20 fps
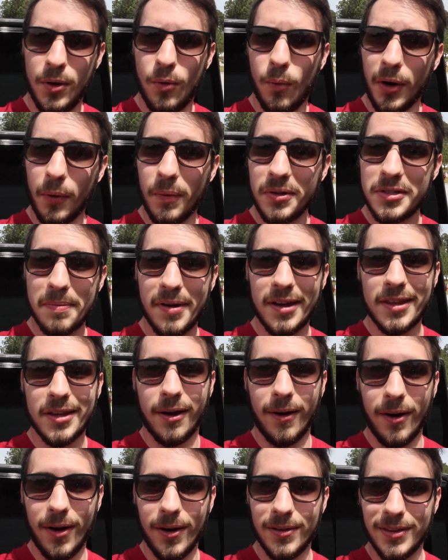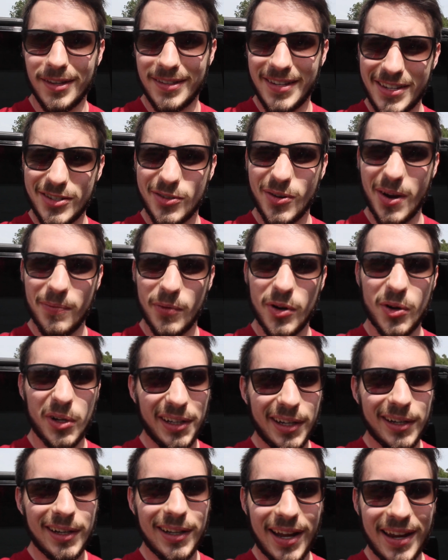when I went to buy the car, the test drive went a
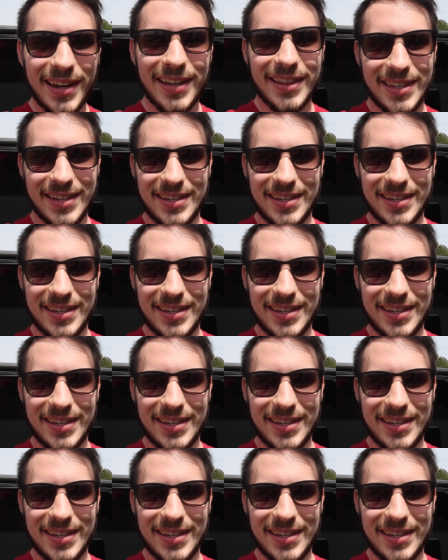little like